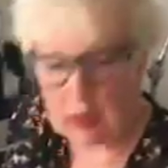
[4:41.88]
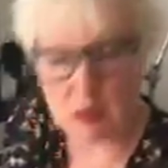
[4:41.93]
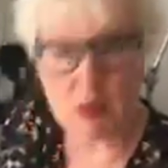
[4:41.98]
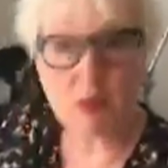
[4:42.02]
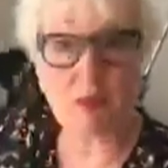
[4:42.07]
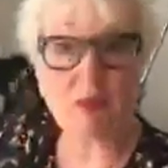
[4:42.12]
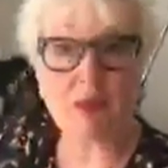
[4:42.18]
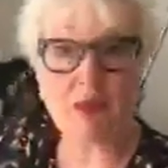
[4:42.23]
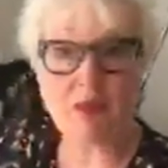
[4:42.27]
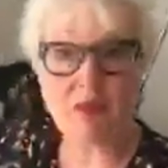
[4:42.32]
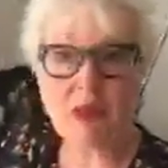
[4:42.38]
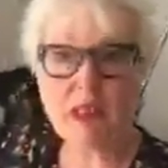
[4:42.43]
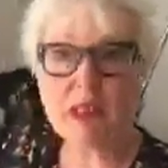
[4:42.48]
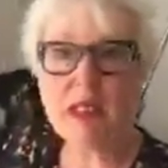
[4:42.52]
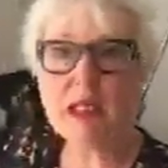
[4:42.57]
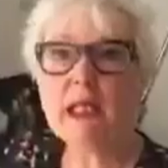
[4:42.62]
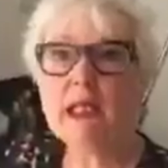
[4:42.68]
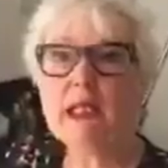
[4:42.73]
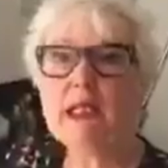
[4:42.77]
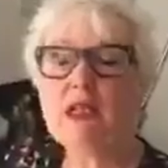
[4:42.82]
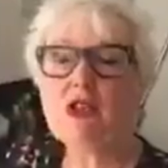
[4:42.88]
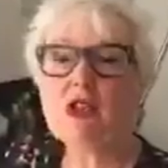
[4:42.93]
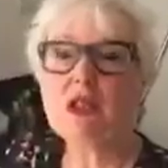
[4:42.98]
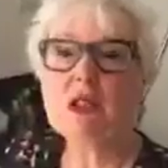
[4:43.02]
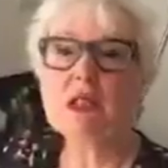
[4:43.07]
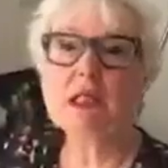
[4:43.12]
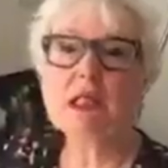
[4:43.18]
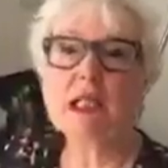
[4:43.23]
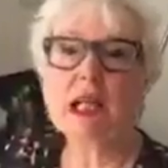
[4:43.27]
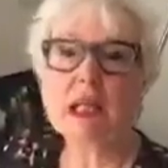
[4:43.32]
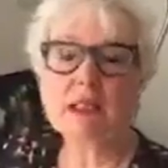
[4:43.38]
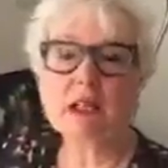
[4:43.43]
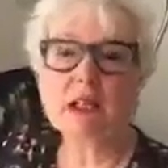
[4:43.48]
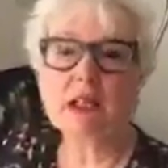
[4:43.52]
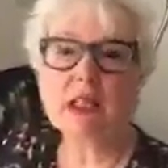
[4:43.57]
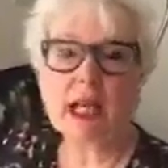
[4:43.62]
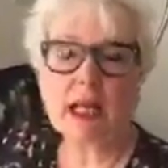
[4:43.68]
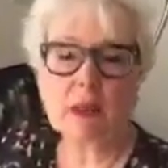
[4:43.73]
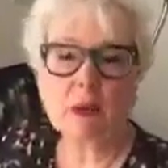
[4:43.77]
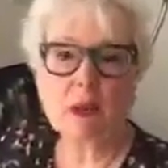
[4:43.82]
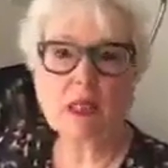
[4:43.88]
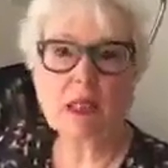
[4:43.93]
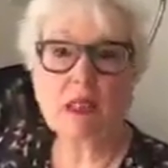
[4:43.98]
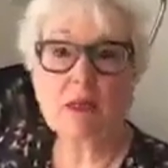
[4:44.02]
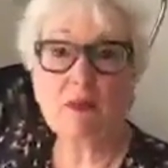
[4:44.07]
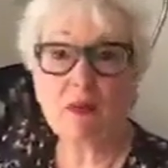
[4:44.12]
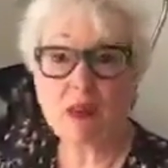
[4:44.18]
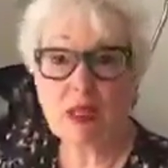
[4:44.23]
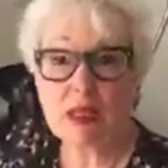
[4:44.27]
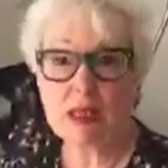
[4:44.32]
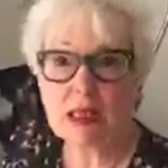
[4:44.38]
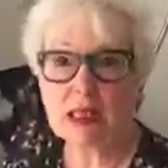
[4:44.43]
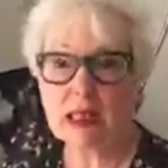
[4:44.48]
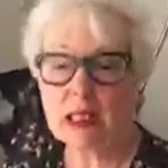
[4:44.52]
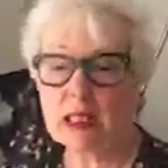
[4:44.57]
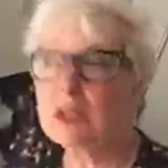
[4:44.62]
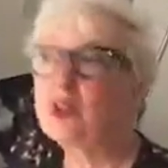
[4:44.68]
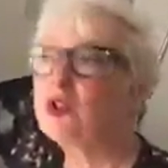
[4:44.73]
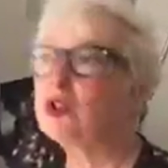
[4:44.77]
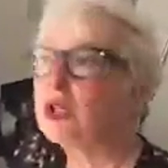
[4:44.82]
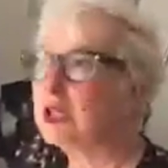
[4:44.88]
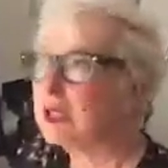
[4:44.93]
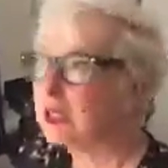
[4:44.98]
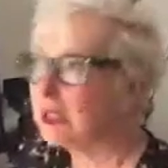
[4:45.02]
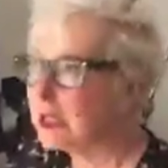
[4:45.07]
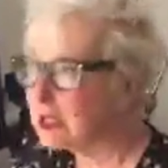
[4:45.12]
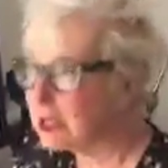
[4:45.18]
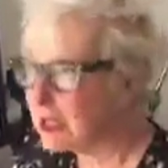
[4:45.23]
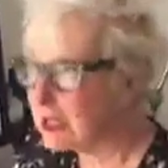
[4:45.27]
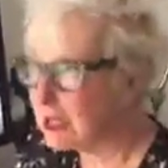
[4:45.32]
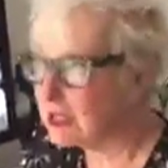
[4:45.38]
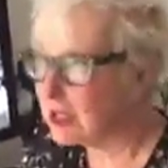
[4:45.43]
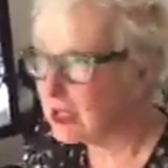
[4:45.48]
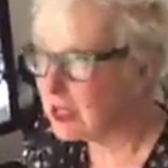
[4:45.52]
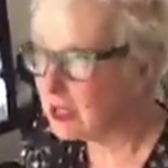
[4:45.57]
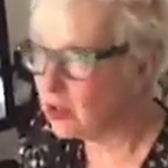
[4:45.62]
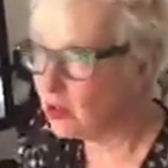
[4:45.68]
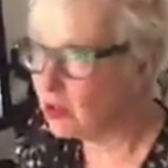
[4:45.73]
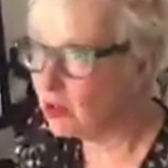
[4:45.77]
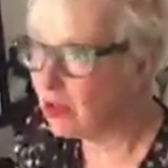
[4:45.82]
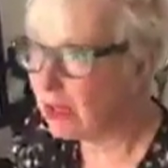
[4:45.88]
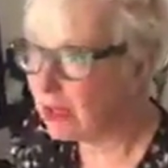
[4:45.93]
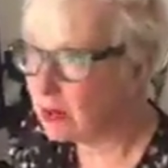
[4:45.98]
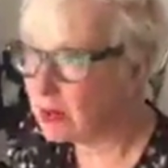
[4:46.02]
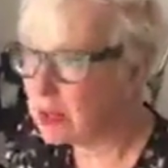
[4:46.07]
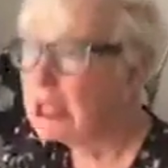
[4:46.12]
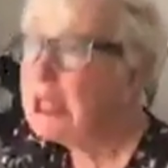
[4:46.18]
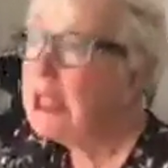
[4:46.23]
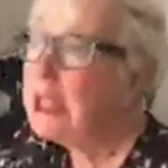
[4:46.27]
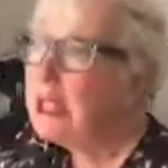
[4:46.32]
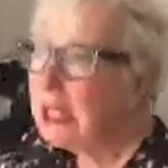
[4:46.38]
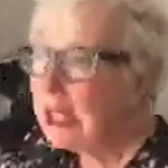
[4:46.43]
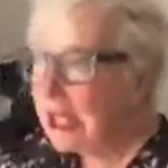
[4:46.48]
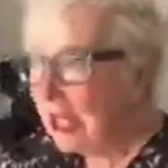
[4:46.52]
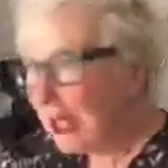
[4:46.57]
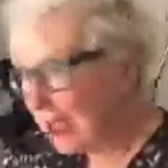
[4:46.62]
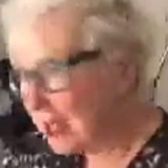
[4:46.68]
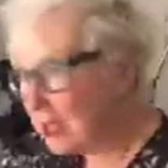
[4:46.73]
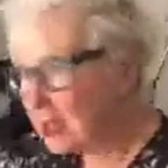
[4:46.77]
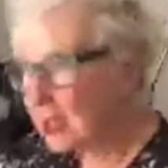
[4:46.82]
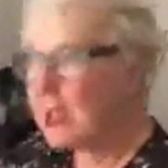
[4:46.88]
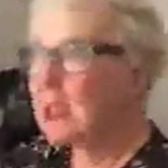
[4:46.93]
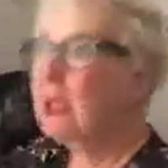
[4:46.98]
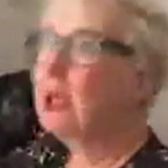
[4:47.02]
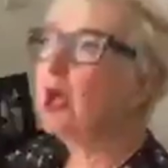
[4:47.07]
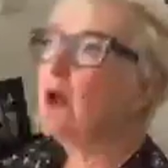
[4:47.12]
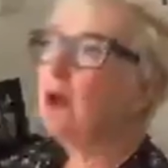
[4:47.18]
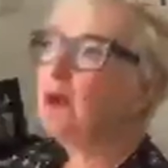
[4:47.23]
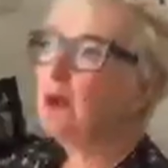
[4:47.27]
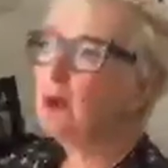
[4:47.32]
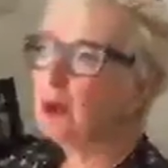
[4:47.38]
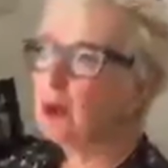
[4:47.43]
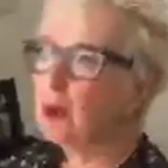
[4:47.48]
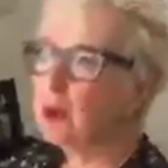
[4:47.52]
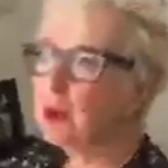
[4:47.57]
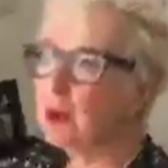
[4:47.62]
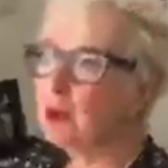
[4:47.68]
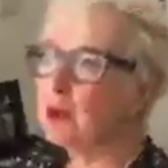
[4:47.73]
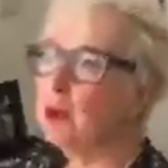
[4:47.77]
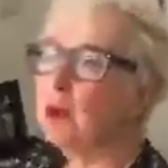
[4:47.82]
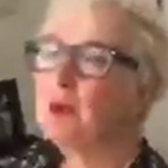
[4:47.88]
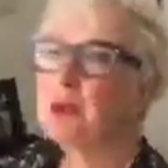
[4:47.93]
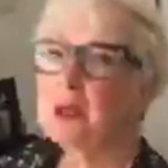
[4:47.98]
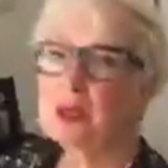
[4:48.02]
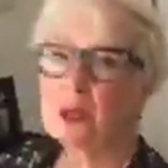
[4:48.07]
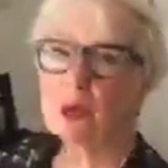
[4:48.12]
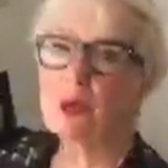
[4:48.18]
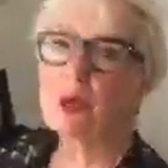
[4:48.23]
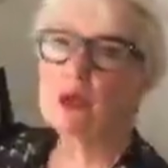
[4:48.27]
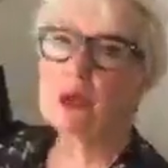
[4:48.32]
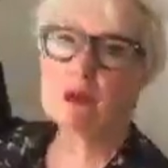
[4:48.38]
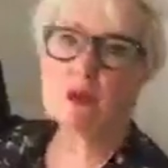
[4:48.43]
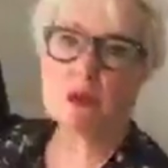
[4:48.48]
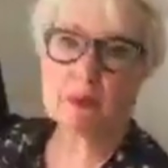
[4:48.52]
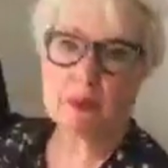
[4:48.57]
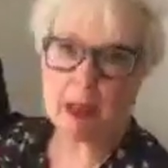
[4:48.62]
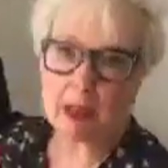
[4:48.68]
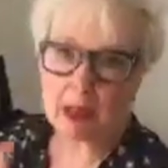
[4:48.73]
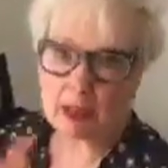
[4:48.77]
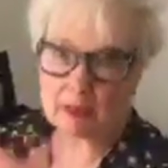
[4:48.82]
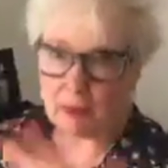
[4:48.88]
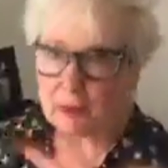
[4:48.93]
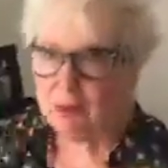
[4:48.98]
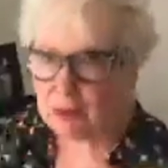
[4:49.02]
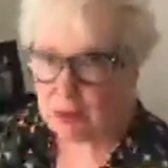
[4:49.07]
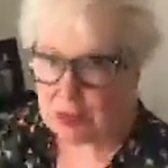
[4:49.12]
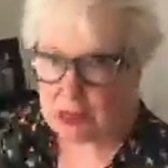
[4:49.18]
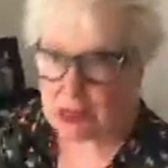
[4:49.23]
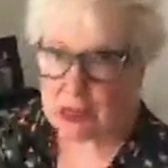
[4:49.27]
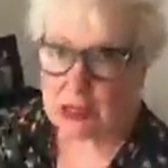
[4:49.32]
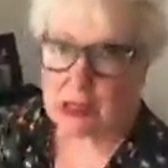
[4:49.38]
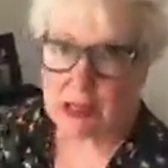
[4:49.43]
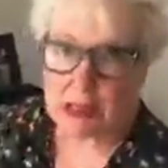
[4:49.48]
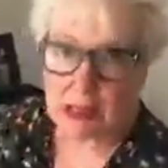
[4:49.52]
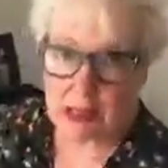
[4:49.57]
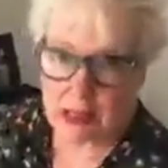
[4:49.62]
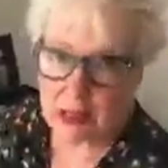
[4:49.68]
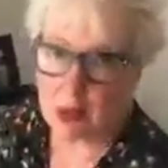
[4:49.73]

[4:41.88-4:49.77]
in a house for 50 years. She's decided the house is defeating her. She gets an estate agent round. As they go from room to room, the story of the past 50 years